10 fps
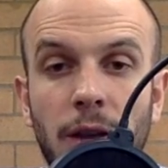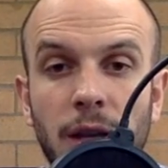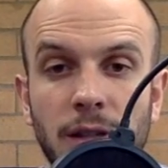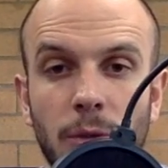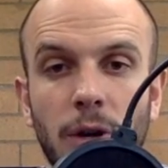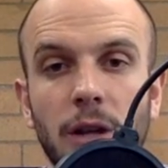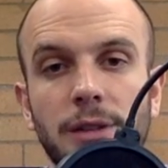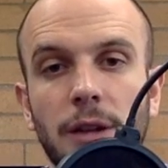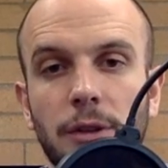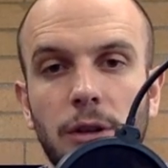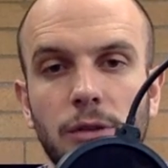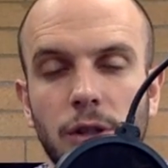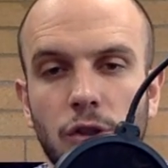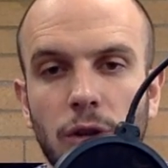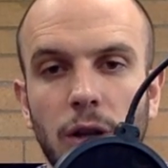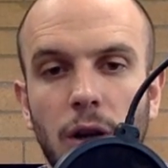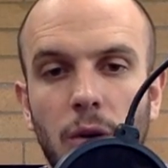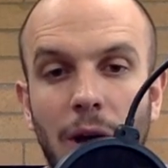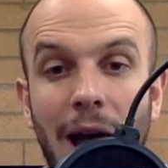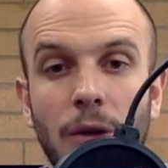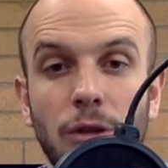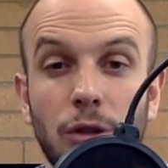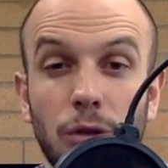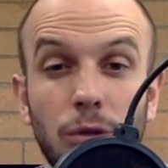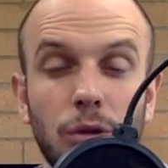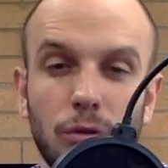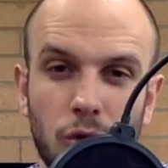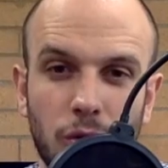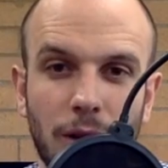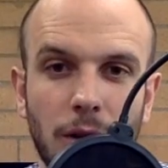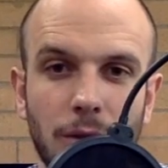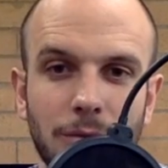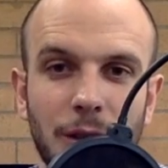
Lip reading: Is anyone else out there using Trello? How do you use Trello?